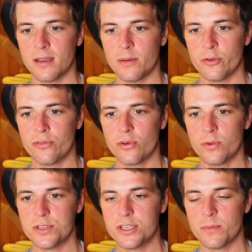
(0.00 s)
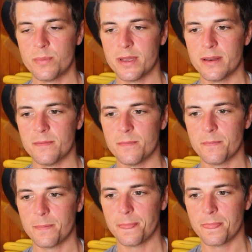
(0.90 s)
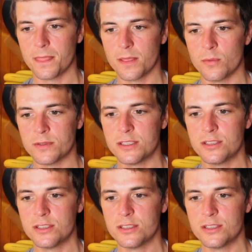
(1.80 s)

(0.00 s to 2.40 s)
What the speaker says: And before we jump in, let's